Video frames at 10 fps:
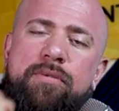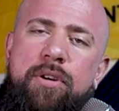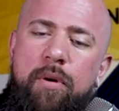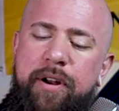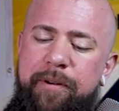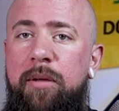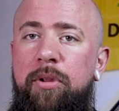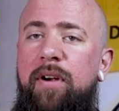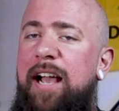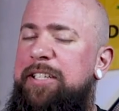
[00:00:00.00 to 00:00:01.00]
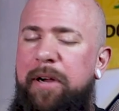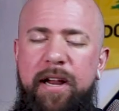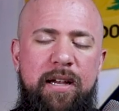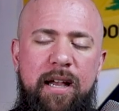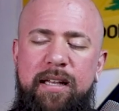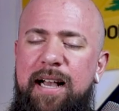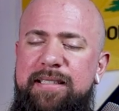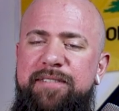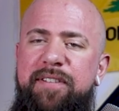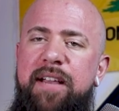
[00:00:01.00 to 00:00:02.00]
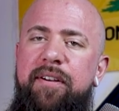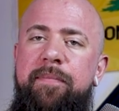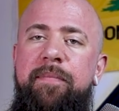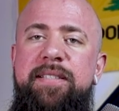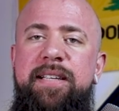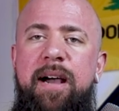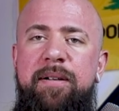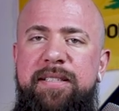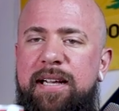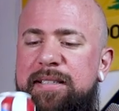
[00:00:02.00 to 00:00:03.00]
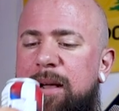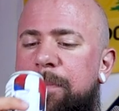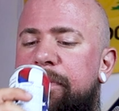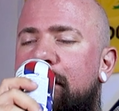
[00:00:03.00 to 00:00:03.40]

recorded. Blue raspberry, a classic flavor. Let's see how it stands up.